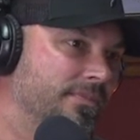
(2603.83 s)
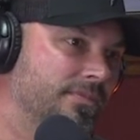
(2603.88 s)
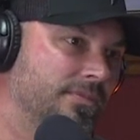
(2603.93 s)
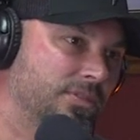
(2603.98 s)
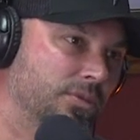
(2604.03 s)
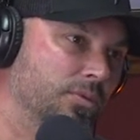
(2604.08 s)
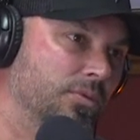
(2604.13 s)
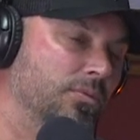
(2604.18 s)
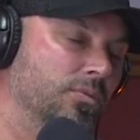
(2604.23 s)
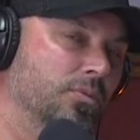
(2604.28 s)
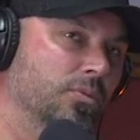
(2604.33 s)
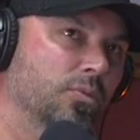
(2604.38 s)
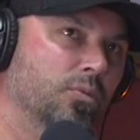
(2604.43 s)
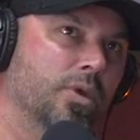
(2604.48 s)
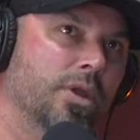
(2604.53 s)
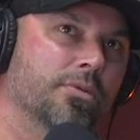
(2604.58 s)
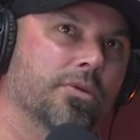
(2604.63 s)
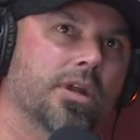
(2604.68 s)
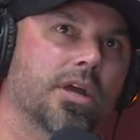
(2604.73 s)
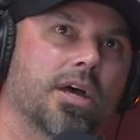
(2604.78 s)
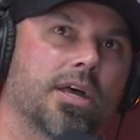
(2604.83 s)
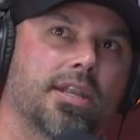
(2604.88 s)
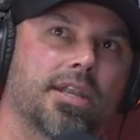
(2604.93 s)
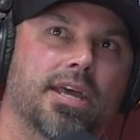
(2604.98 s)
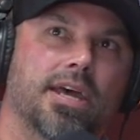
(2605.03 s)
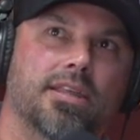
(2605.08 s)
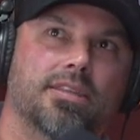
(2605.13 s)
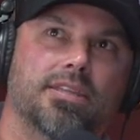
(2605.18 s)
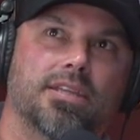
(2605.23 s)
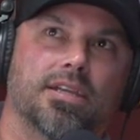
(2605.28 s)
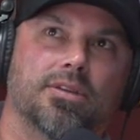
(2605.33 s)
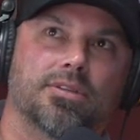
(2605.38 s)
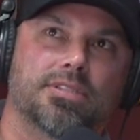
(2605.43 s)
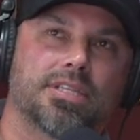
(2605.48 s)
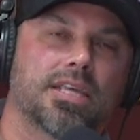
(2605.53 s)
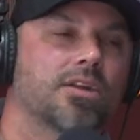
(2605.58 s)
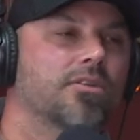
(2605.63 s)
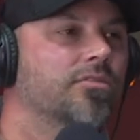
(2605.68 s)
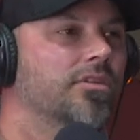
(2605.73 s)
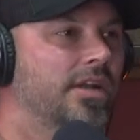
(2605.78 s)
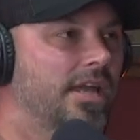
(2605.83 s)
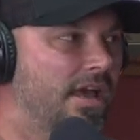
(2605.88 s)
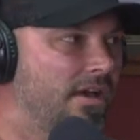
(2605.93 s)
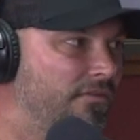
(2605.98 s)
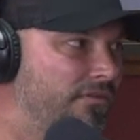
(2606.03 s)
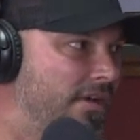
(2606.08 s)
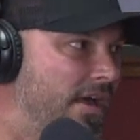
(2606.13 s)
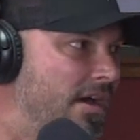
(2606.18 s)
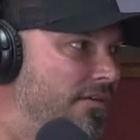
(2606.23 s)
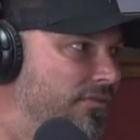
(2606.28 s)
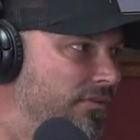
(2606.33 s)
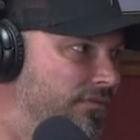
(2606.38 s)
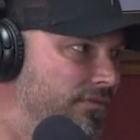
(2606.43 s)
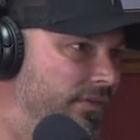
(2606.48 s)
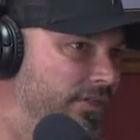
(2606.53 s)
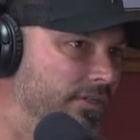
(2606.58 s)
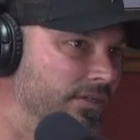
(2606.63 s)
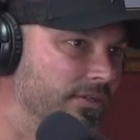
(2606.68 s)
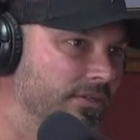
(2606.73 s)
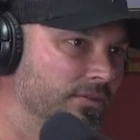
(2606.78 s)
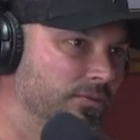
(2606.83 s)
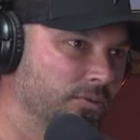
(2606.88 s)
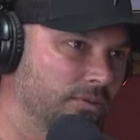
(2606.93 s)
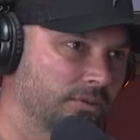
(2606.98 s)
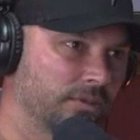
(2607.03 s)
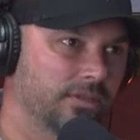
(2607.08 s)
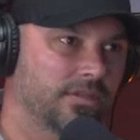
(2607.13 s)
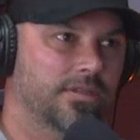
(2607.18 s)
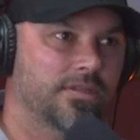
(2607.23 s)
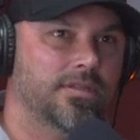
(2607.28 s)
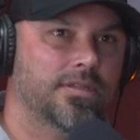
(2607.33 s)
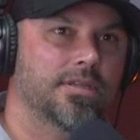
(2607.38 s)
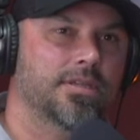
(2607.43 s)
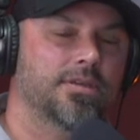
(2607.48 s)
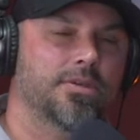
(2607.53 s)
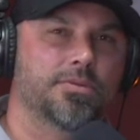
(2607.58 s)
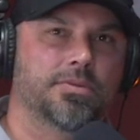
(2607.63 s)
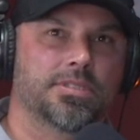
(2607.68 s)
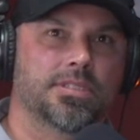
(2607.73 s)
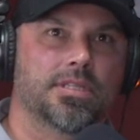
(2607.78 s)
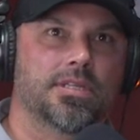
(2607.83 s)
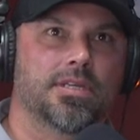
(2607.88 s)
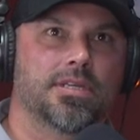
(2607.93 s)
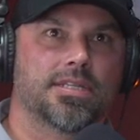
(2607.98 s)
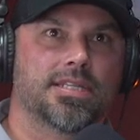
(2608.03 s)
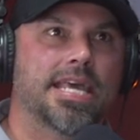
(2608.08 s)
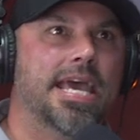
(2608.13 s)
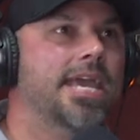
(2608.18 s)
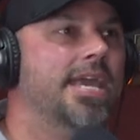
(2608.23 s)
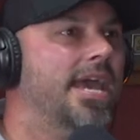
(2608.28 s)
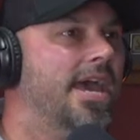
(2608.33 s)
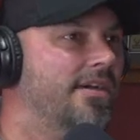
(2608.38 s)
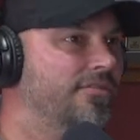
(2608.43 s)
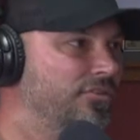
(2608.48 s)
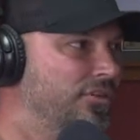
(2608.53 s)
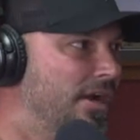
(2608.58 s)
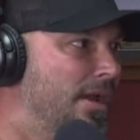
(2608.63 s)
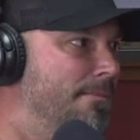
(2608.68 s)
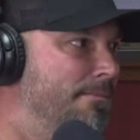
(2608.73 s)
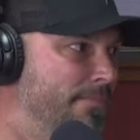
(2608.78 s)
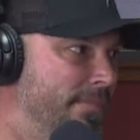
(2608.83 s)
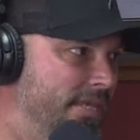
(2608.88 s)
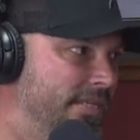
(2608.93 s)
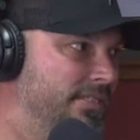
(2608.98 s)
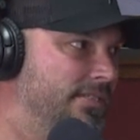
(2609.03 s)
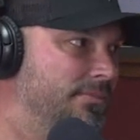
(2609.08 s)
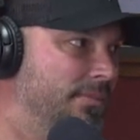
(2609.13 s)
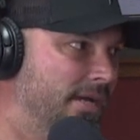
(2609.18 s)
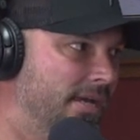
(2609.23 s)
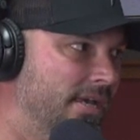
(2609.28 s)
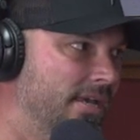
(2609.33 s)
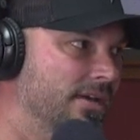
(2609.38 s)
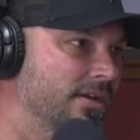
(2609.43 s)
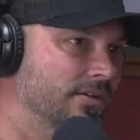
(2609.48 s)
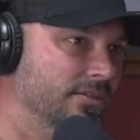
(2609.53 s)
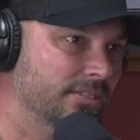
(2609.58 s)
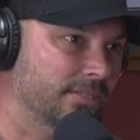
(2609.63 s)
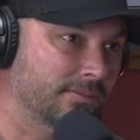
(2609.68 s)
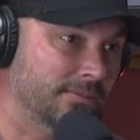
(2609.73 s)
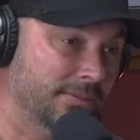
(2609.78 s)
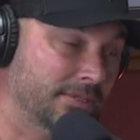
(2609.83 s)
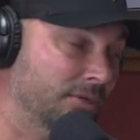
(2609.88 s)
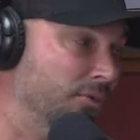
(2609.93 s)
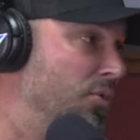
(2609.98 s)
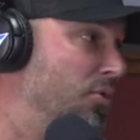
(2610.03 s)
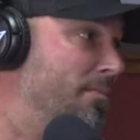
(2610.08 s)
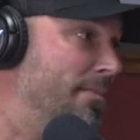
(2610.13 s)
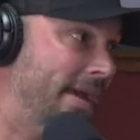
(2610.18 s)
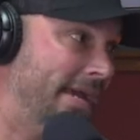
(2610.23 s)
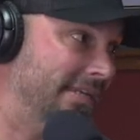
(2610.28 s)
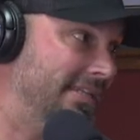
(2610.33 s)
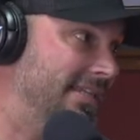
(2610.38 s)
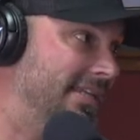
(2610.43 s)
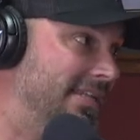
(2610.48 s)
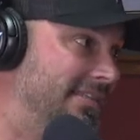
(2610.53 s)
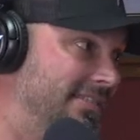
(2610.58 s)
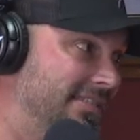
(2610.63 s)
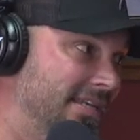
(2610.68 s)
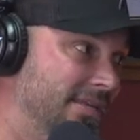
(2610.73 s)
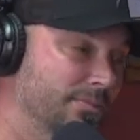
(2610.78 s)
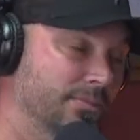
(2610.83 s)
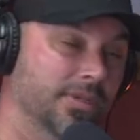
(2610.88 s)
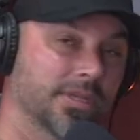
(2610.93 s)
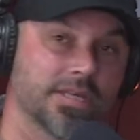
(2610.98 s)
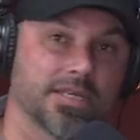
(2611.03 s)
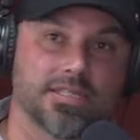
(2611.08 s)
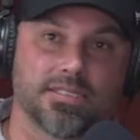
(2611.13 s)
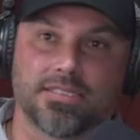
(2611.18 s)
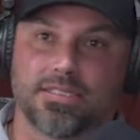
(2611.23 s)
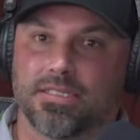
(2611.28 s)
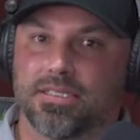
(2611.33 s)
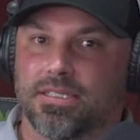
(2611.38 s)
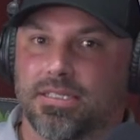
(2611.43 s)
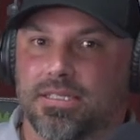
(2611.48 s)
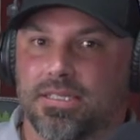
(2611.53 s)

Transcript: So we were hunting out there. We sat over an alfalfa field. It was the day after I missed my elk, so I'm going back to that same place.